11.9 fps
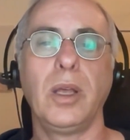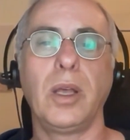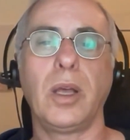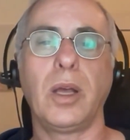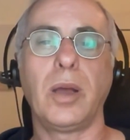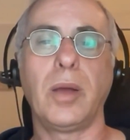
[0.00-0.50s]

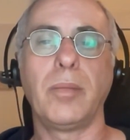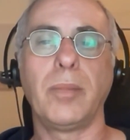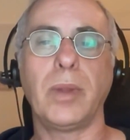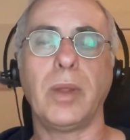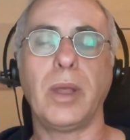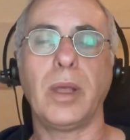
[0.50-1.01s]

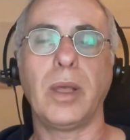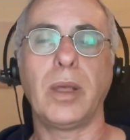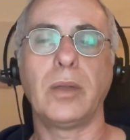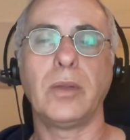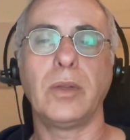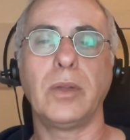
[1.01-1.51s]

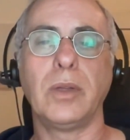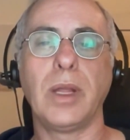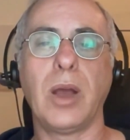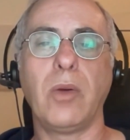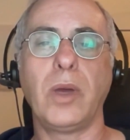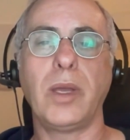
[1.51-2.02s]
And
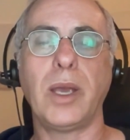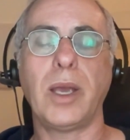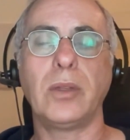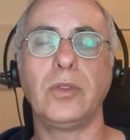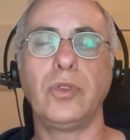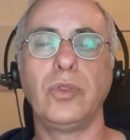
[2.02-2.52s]
now I
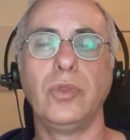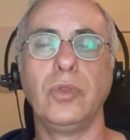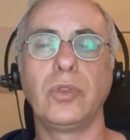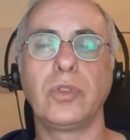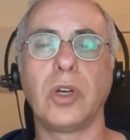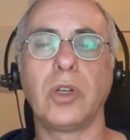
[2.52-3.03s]
had to
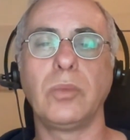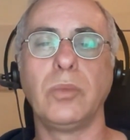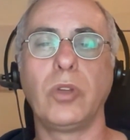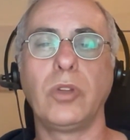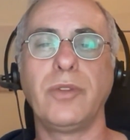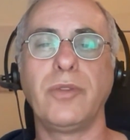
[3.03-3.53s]
start
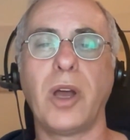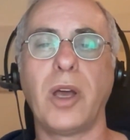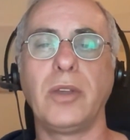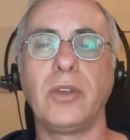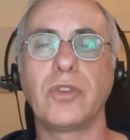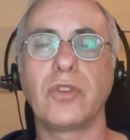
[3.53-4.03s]

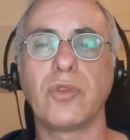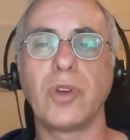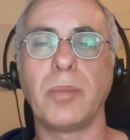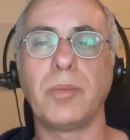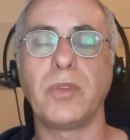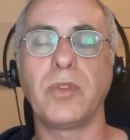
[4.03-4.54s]
modifying
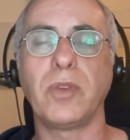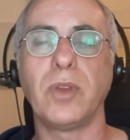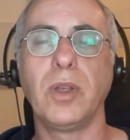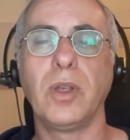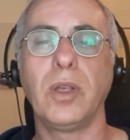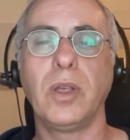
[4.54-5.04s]
scripts
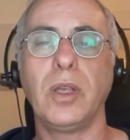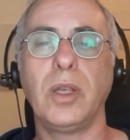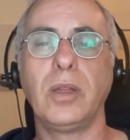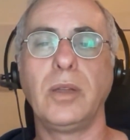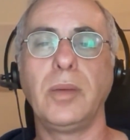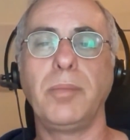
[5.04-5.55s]

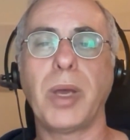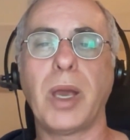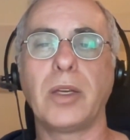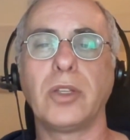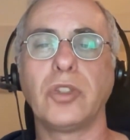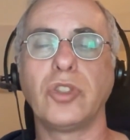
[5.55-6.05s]
in the
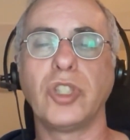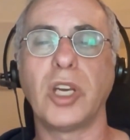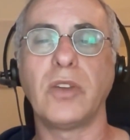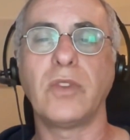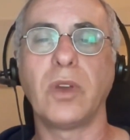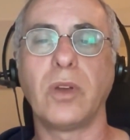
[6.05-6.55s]
package
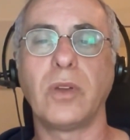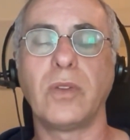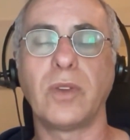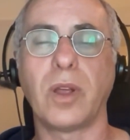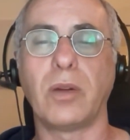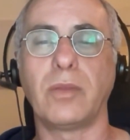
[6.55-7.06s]
JSON
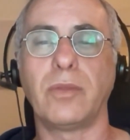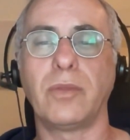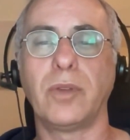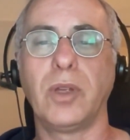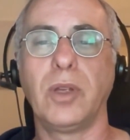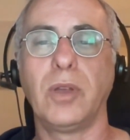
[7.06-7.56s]
itself.
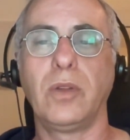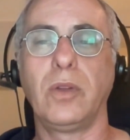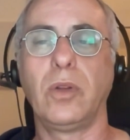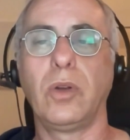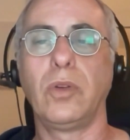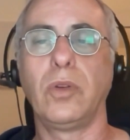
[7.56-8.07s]

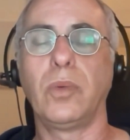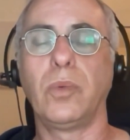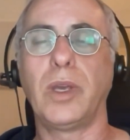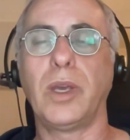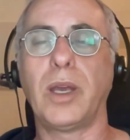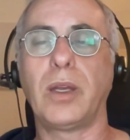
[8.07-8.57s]

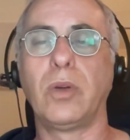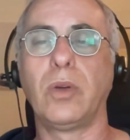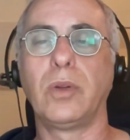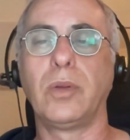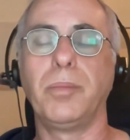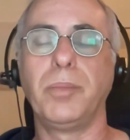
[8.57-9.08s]
We had
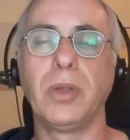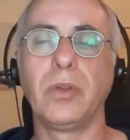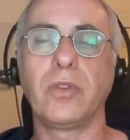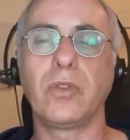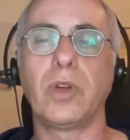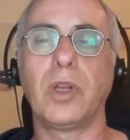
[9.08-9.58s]
all the
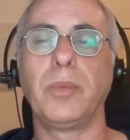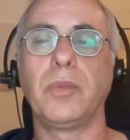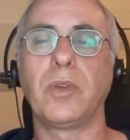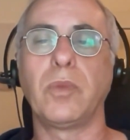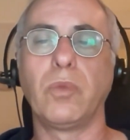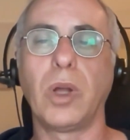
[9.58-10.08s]
build
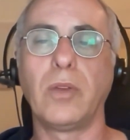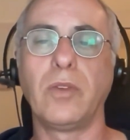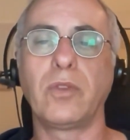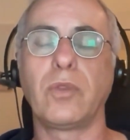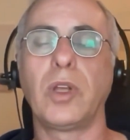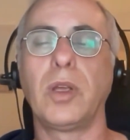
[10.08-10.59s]
scripts and run
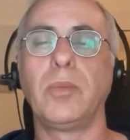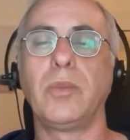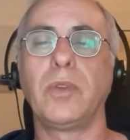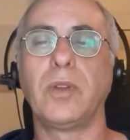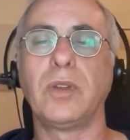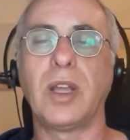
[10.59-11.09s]

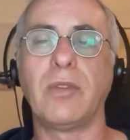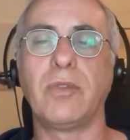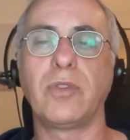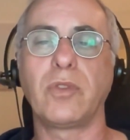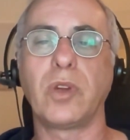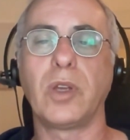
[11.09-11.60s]
scripts and dev
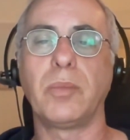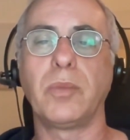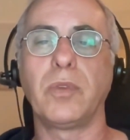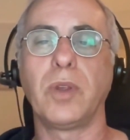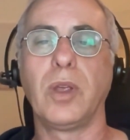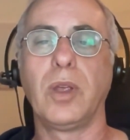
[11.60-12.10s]
scripts.